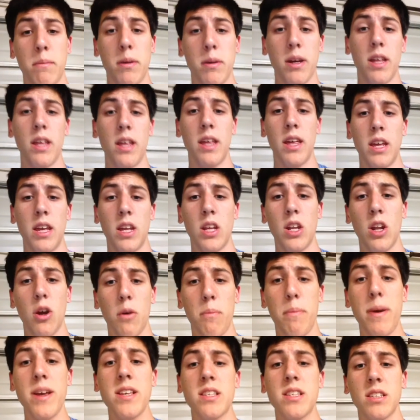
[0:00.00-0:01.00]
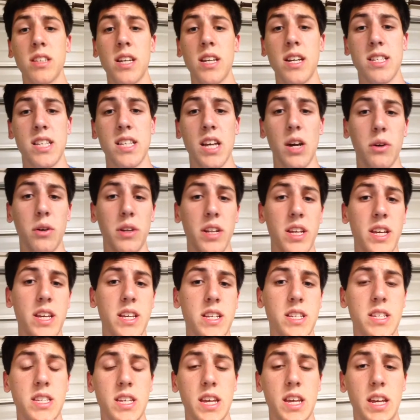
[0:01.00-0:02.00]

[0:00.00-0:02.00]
But basically that's how it is.